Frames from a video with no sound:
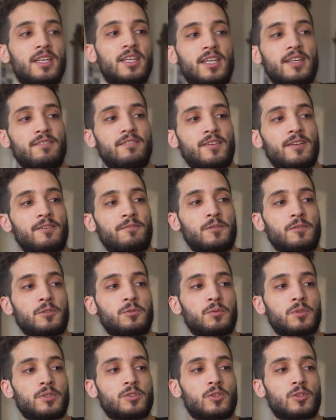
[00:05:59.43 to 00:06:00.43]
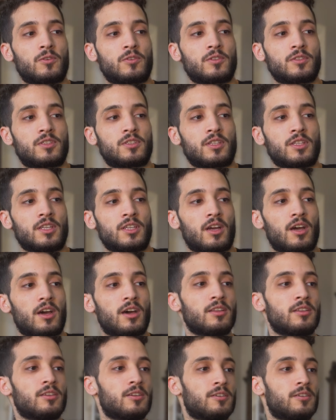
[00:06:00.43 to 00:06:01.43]
Even if we switch over to the
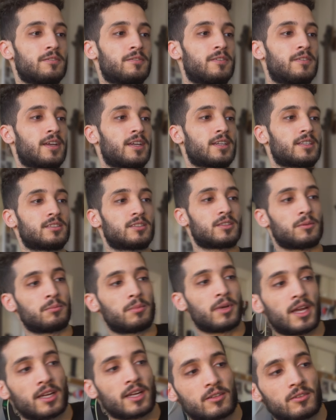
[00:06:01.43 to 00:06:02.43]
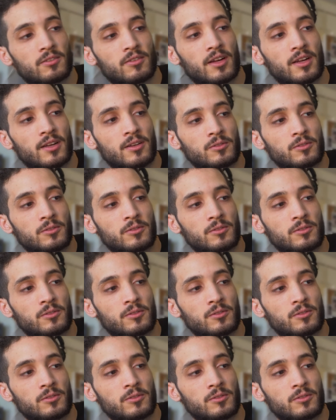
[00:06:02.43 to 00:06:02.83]
other effects, the background